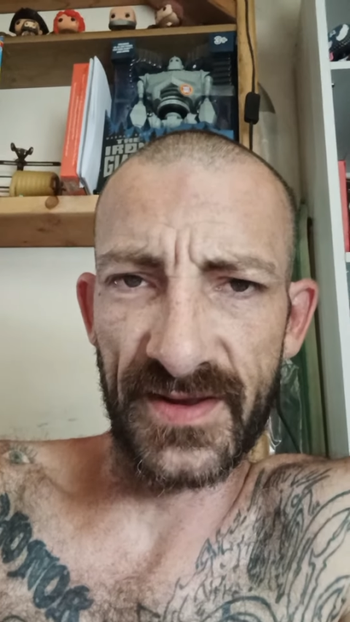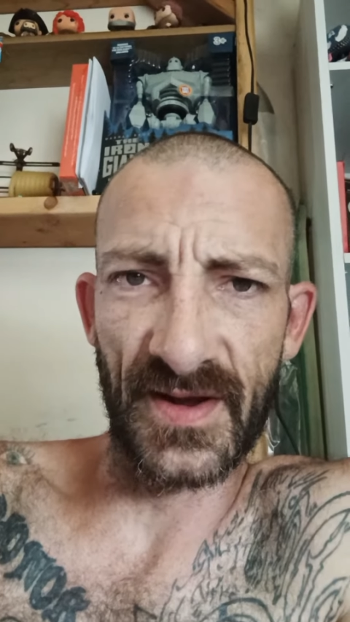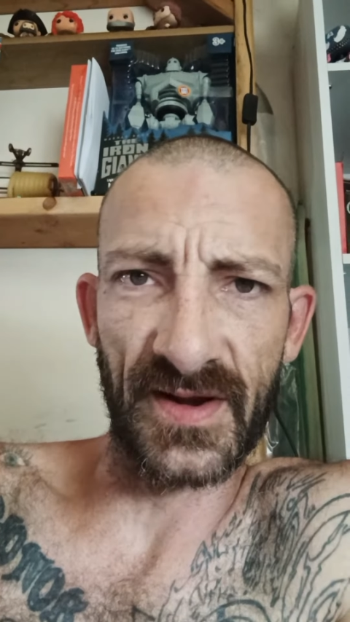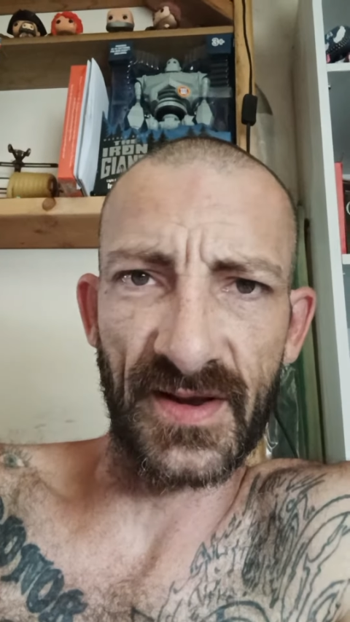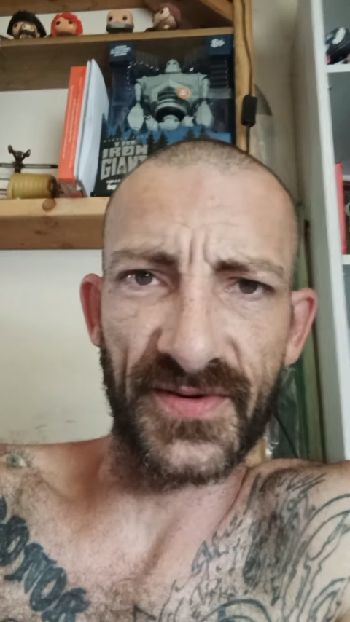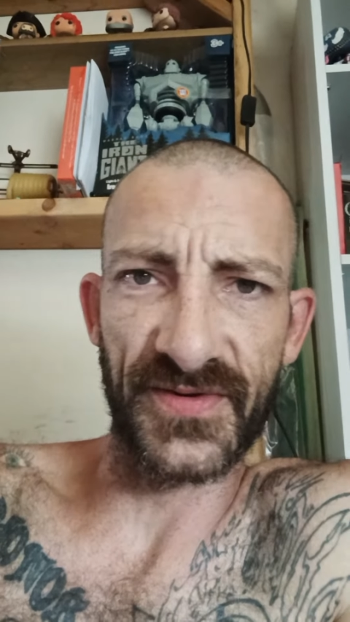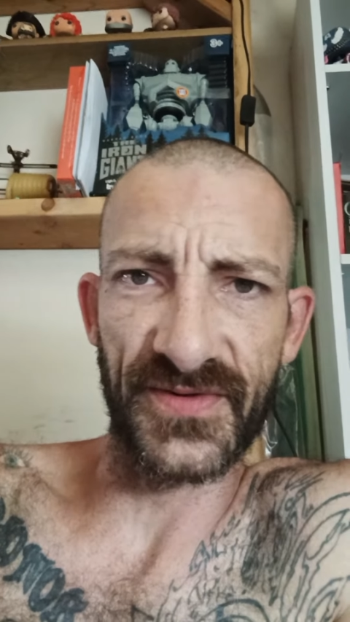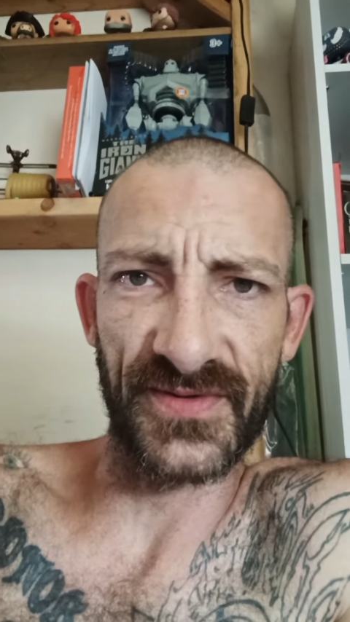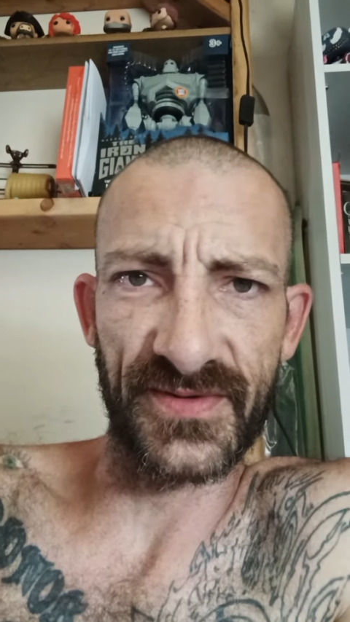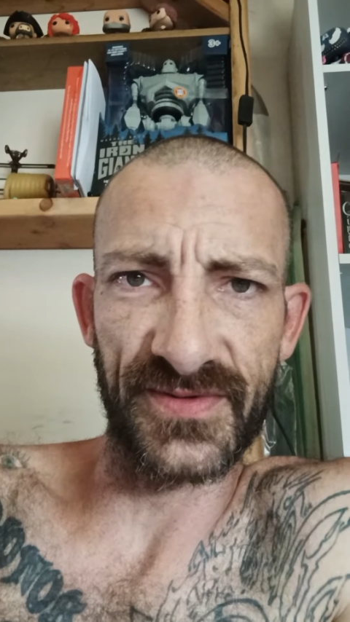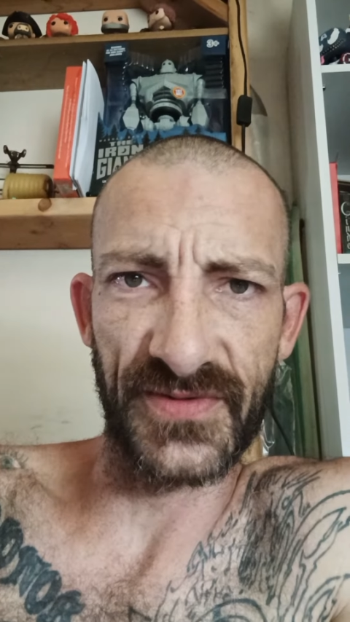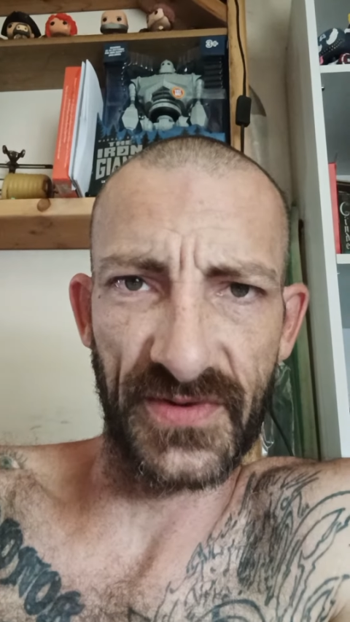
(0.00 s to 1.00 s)
youngest
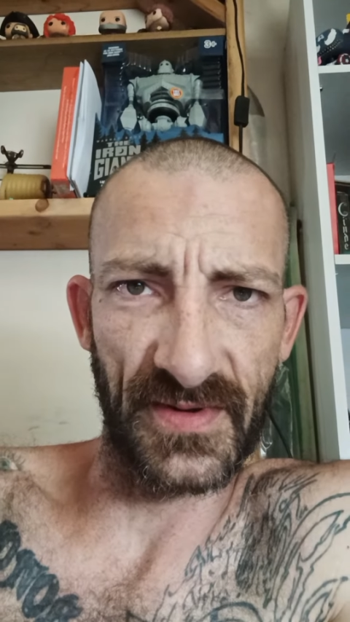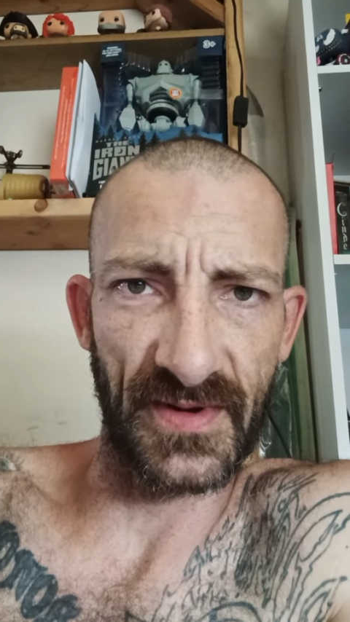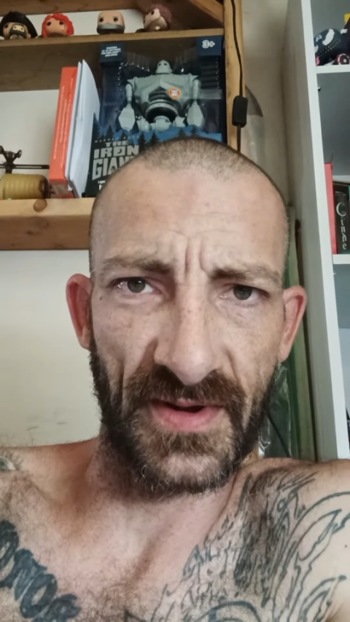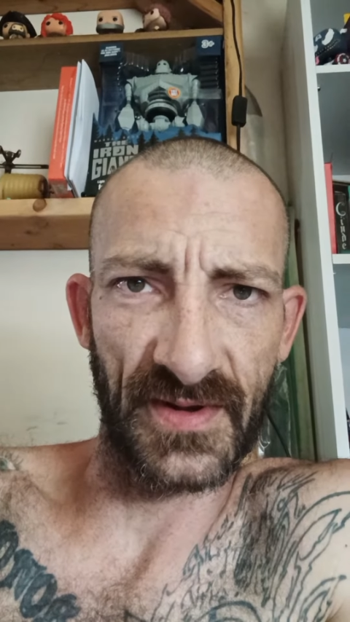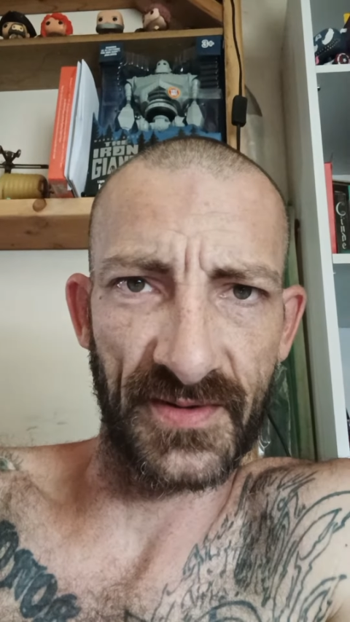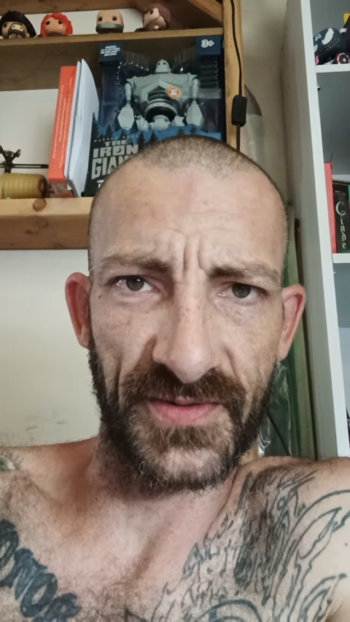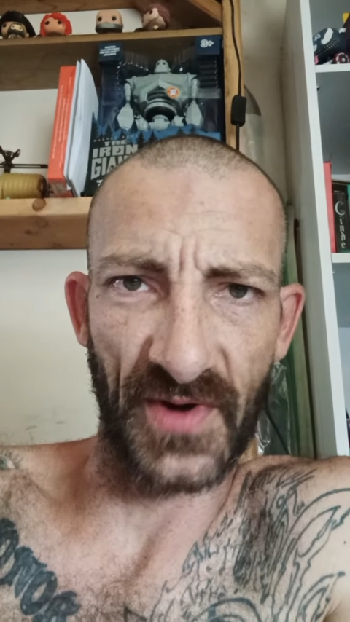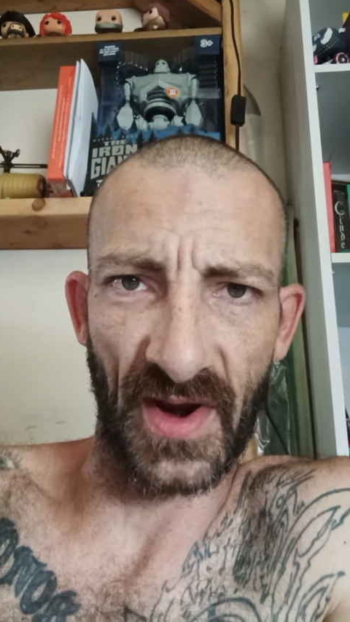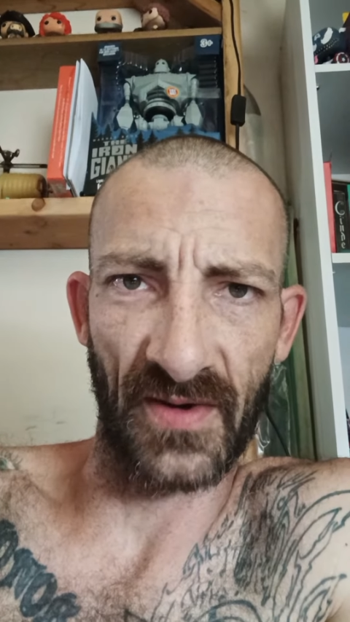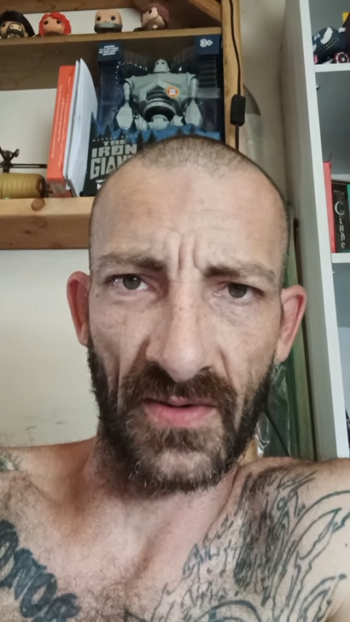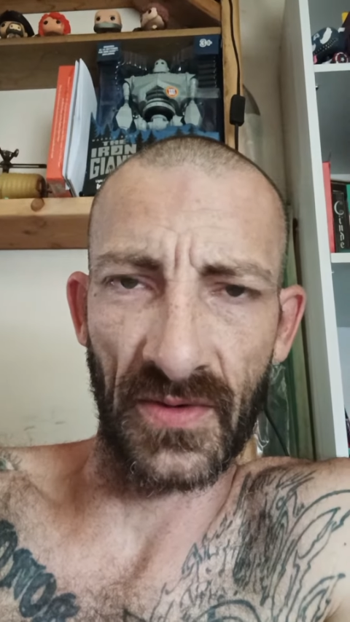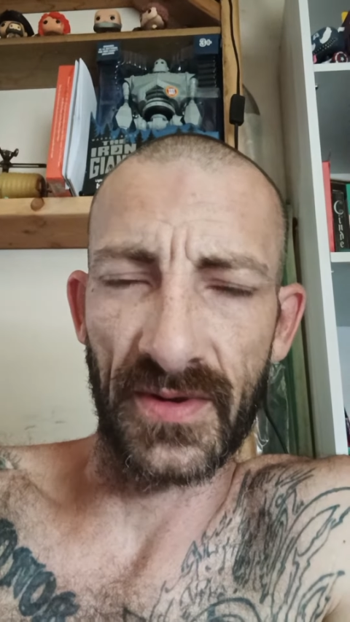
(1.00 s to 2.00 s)

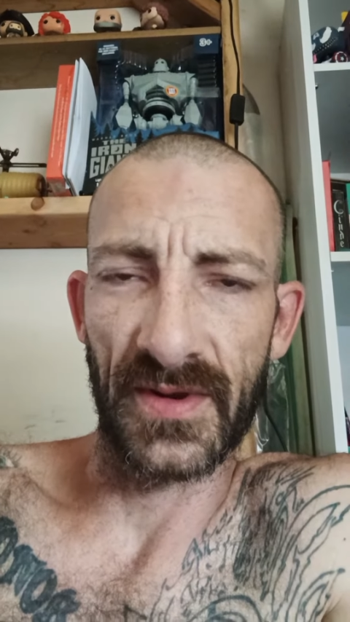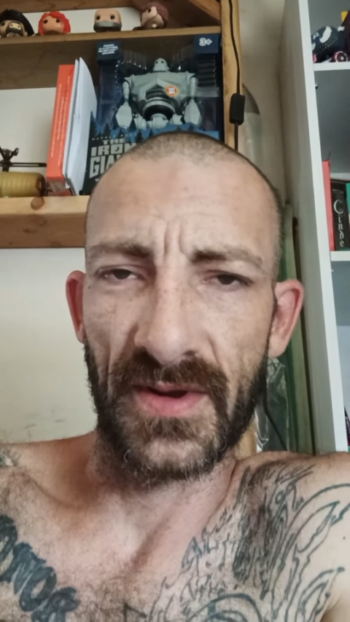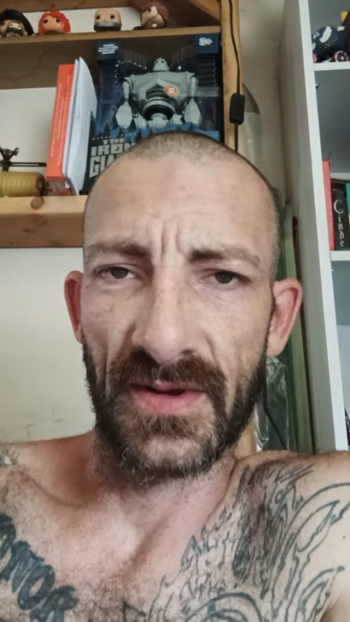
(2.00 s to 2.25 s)
child